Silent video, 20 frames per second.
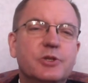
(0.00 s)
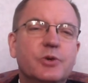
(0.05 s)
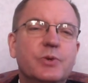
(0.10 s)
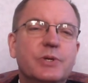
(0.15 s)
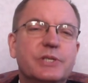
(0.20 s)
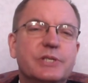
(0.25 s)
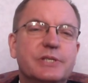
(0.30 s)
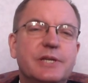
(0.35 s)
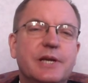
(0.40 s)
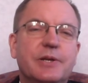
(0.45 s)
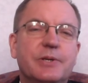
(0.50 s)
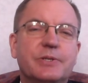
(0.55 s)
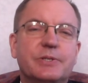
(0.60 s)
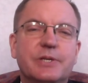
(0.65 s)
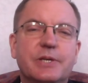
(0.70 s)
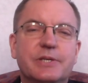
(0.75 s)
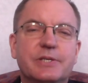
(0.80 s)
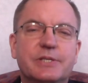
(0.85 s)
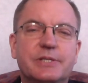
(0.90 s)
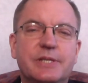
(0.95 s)
Lewis
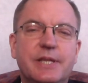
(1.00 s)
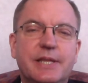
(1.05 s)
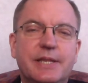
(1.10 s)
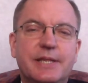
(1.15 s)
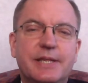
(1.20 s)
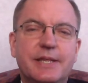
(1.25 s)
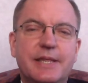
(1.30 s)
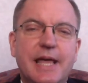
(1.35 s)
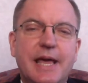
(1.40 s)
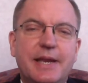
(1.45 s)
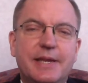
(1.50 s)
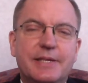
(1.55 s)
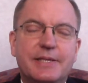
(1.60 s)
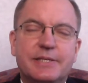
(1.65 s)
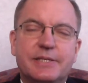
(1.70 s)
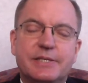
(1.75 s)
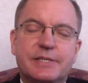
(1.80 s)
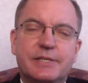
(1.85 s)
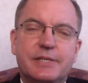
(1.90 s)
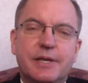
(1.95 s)
tells us that that
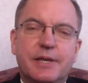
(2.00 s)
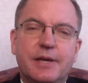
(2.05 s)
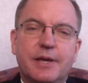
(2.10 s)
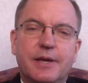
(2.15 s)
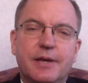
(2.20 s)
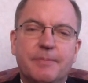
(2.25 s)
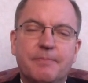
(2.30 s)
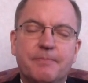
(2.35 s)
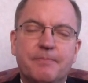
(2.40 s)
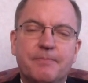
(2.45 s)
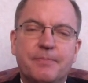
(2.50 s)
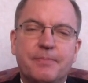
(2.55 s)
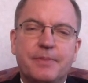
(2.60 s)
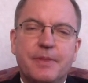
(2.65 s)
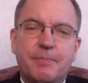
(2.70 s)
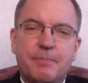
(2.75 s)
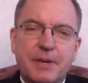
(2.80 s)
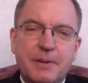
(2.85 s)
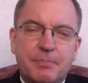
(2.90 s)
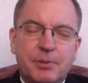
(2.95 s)
is um,
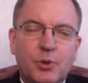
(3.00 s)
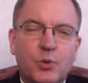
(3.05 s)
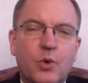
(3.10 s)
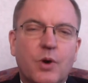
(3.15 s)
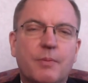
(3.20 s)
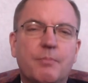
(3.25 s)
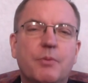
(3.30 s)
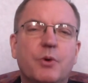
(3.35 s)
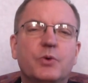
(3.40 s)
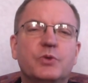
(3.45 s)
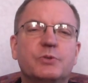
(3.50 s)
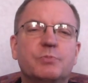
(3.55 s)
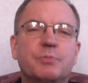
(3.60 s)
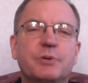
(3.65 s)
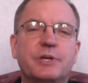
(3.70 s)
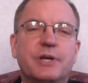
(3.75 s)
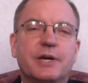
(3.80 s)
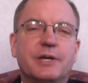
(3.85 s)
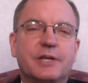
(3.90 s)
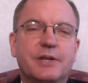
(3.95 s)
the people who are most
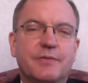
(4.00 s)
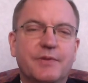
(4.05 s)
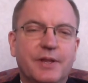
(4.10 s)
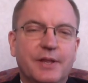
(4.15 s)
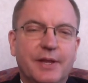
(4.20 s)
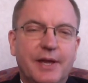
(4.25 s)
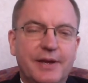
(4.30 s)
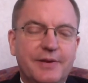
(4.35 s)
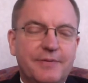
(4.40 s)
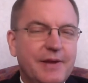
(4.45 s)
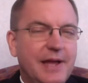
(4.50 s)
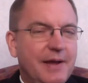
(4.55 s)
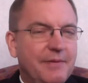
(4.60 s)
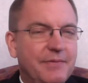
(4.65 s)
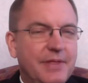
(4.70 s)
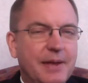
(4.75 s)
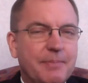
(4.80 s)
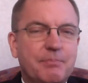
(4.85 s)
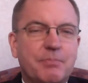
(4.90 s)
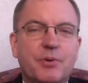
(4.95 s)
productive in life
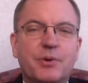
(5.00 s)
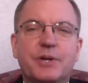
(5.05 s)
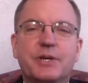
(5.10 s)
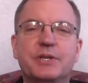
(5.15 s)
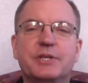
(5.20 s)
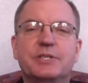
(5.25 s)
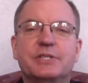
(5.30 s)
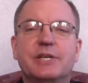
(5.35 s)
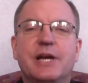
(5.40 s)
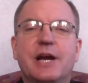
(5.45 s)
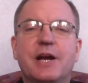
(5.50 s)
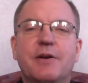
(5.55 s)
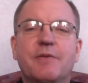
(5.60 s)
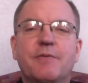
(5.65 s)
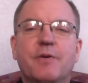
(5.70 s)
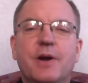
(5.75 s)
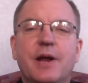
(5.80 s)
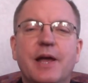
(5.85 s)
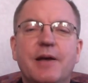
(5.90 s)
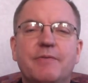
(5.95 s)
have that burning desire
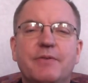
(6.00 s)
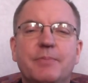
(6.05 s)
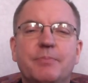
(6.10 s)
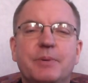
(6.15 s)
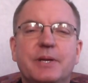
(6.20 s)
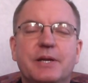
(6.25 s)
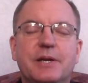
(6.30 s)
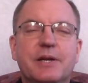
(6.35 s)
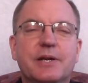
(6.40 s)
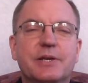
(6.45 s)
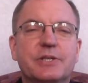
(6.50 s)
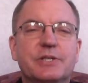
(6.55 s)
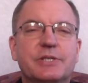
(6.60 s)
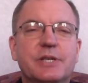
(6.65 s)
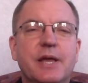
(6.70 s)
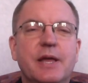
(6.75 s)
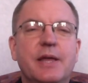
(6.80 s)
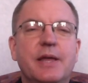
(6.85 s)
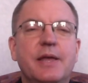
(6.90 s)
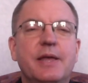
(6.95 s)
for heaven because
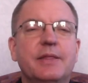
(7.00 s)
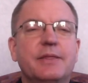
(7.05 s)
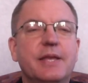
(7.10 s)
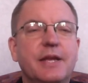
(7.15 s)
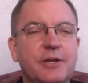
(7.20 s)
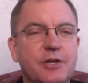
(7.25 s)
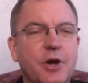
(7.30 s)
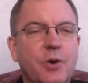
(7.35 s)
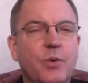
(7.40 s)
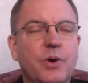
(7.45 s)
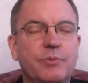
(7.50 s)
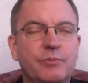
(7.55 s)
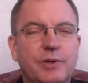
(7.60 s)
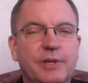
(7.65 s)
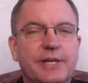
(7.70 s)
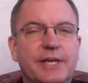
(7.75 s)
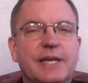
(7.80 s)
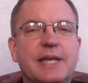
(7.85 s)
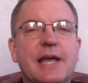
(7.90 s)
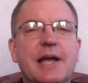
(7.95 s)
they know what
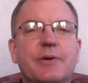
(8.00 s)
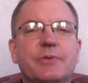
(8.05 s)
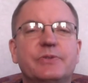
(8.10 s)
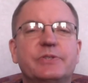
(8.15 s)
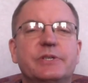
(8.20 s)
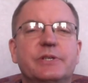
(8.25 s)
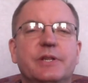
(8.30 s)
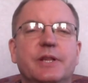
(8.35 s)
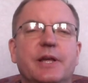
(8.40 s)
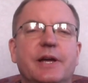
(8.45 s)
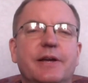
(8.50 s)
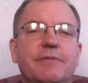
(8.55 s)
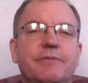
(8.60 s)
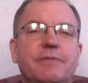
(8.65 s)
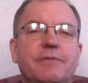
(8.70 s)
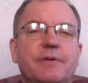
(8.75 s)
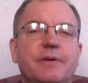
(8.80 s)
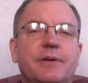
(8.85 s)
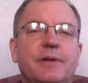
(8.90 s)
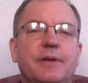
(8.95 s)
really counts in
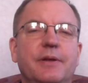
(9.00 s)
life.